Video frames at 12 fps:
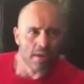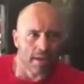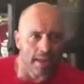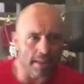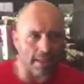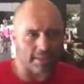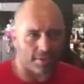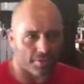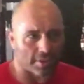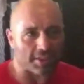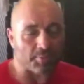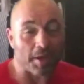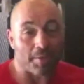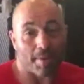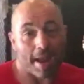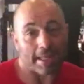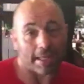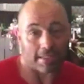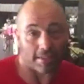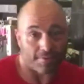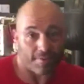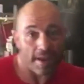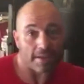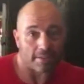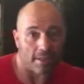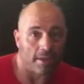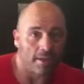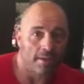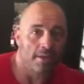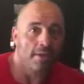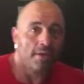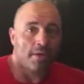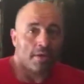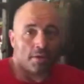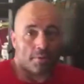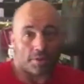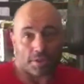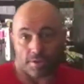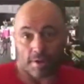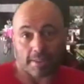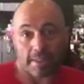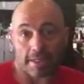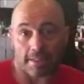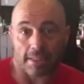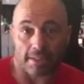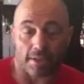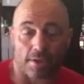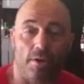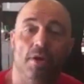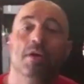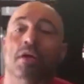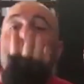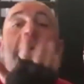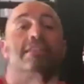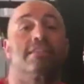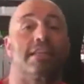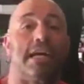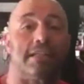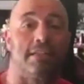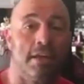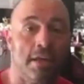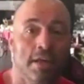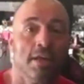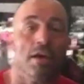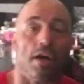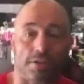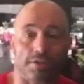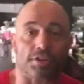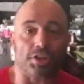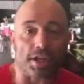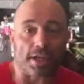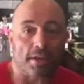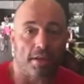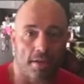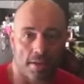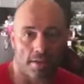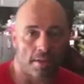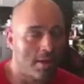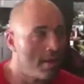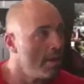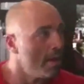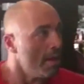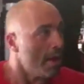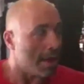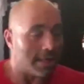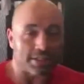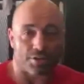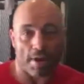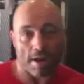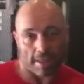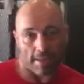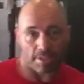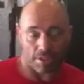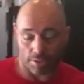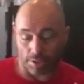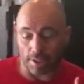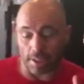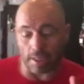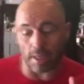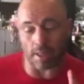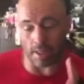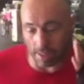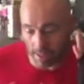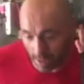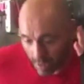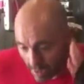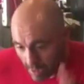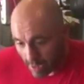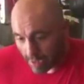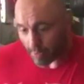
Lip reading: he likes to throw that spinning back kick to the face, which is a great technique too. Catches guys under the chin. And his ground game is so good, he